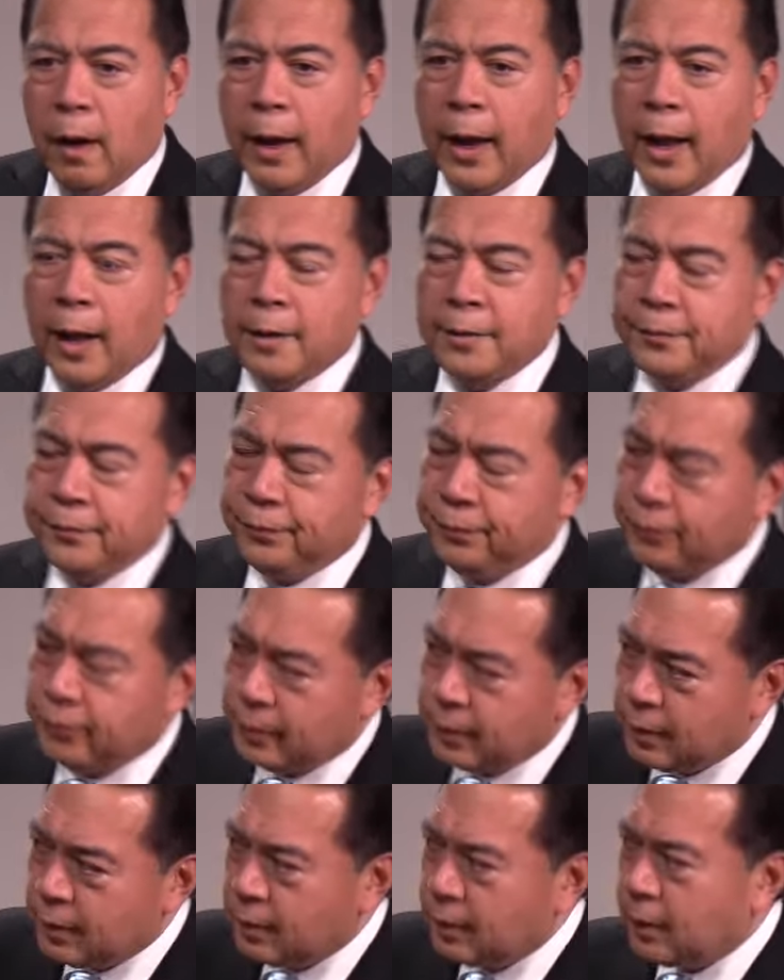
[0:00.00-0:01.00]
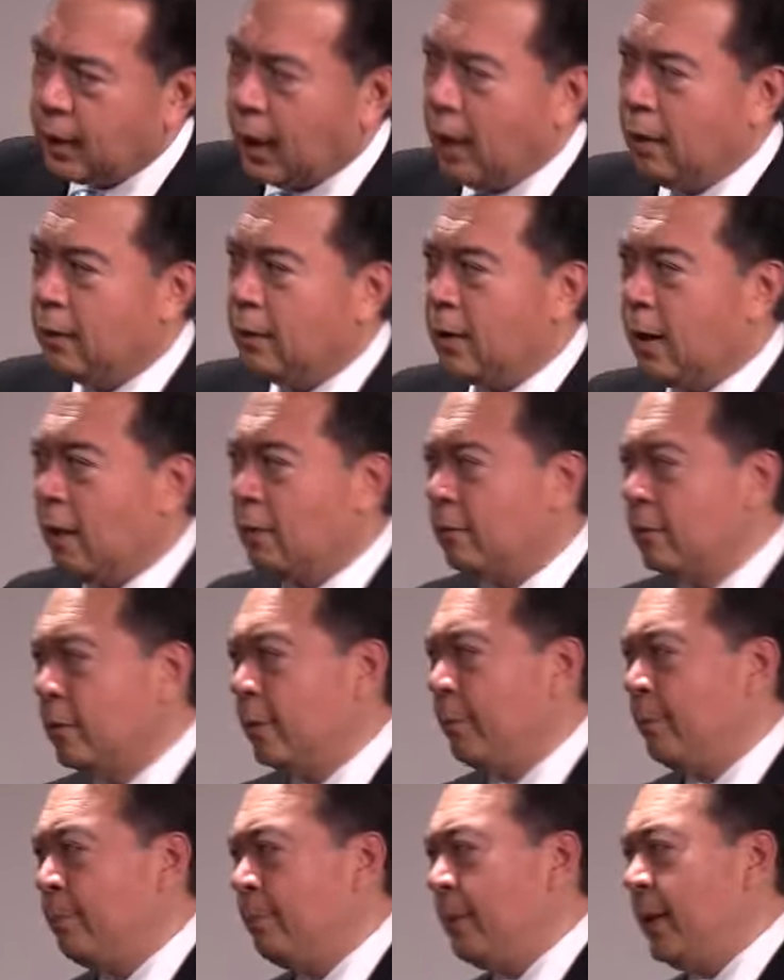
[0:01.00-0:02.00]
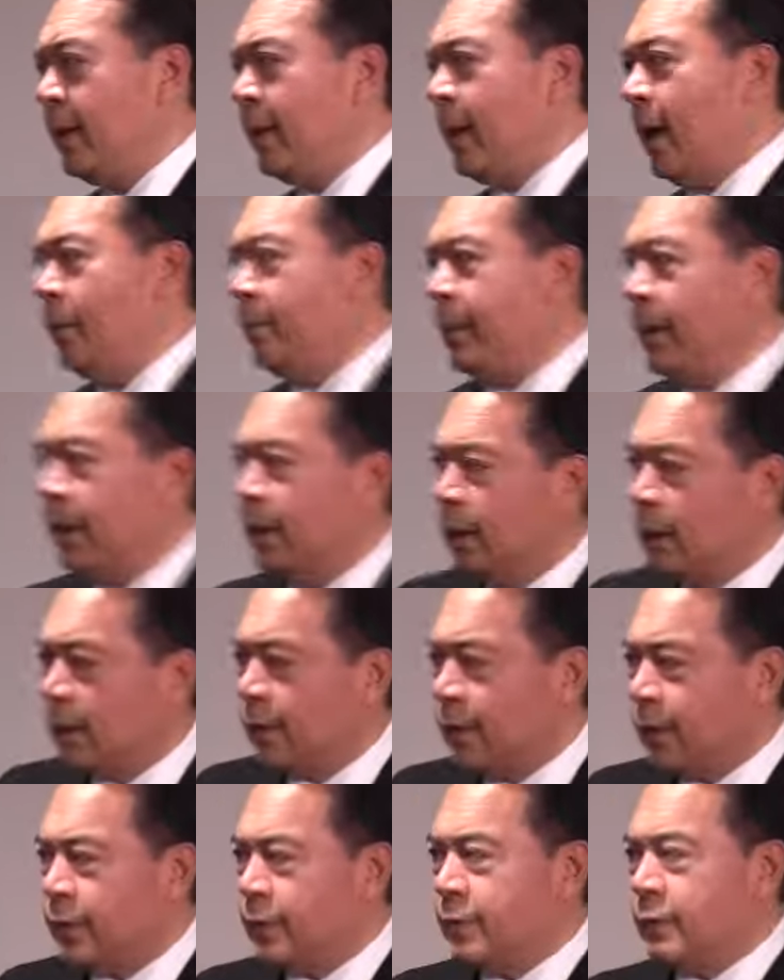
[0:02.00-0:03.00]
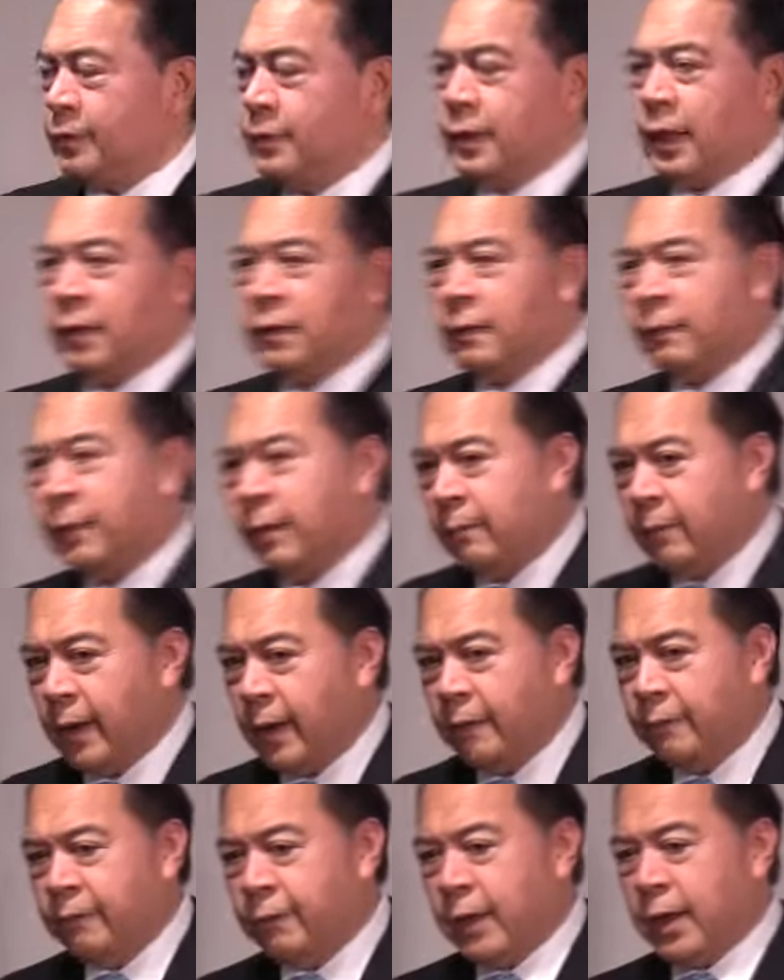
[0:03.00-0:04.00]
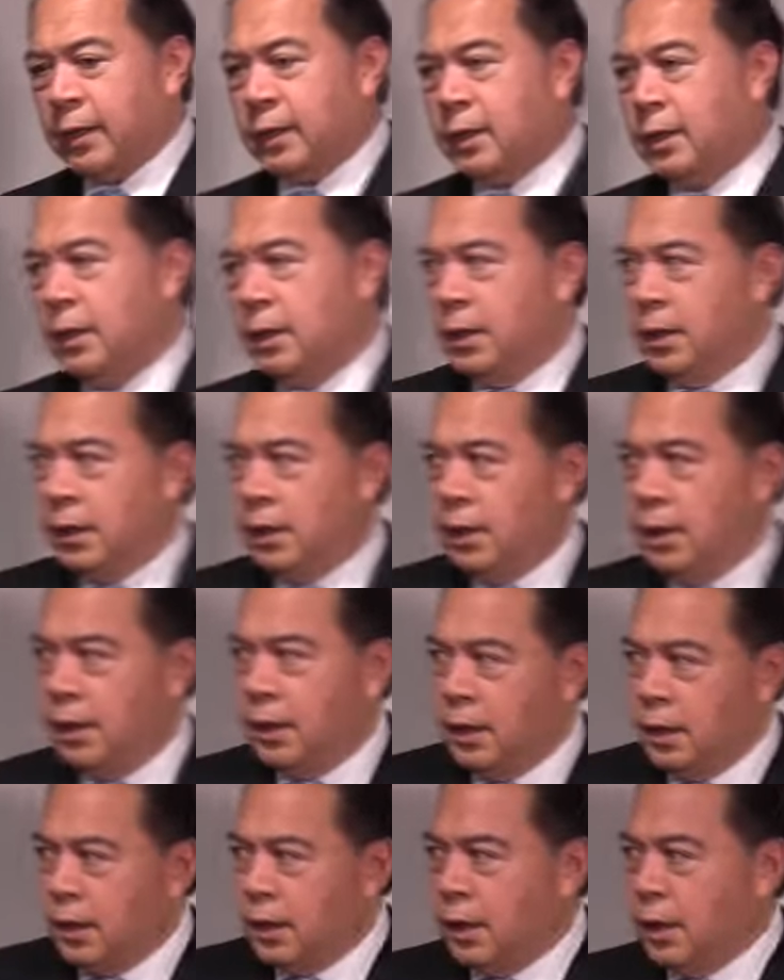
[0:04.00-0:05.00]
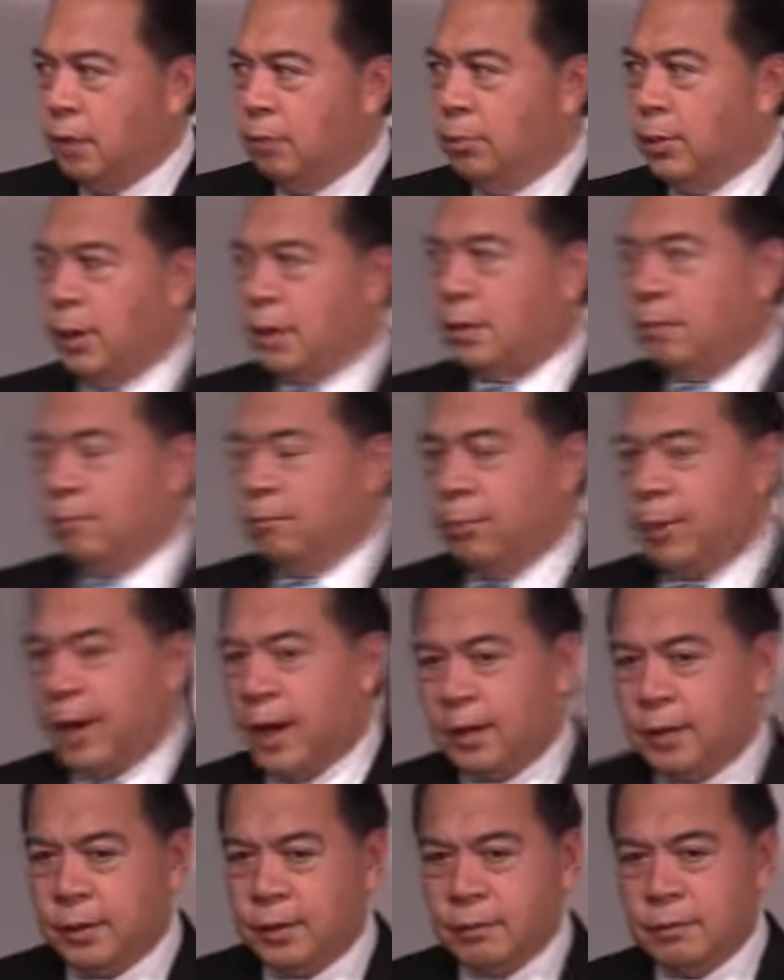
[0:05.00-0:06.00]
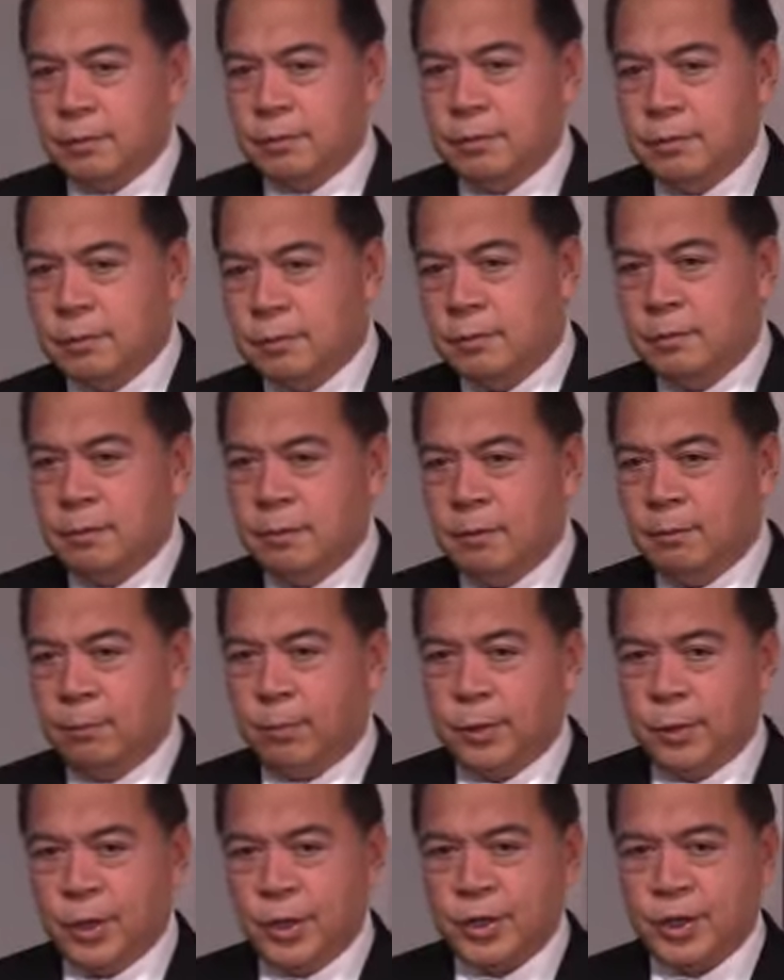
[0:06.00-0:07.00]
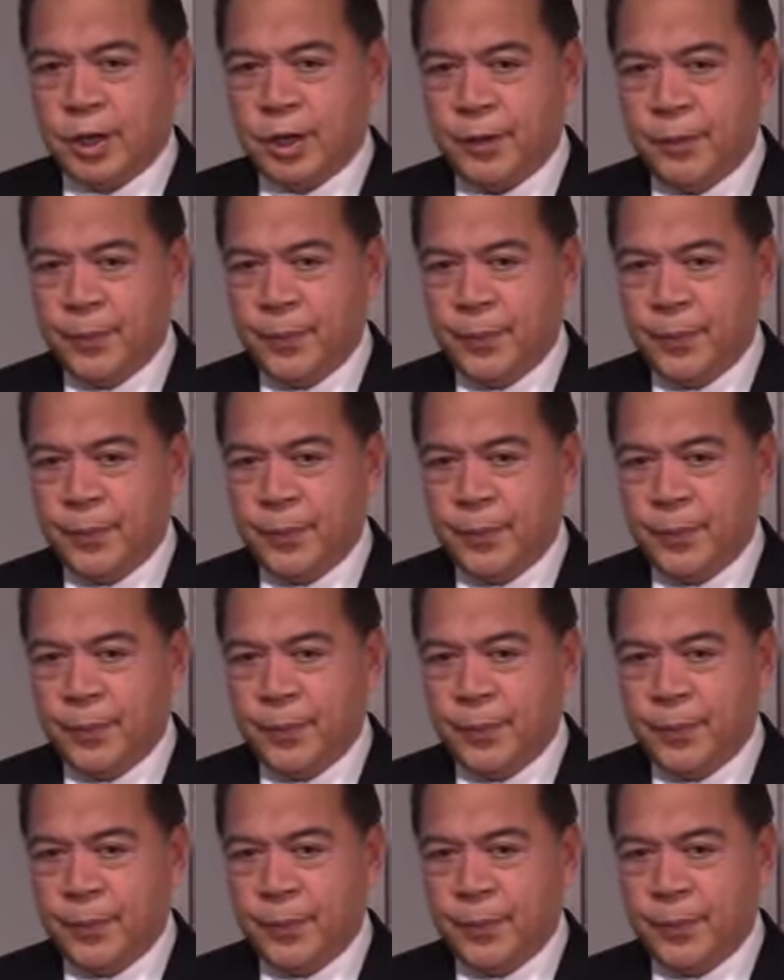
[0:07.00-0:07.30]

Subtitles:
Oh, yeah. I'll repeat that bit. It was sent to me by a friend. He bought a brand new Porsche.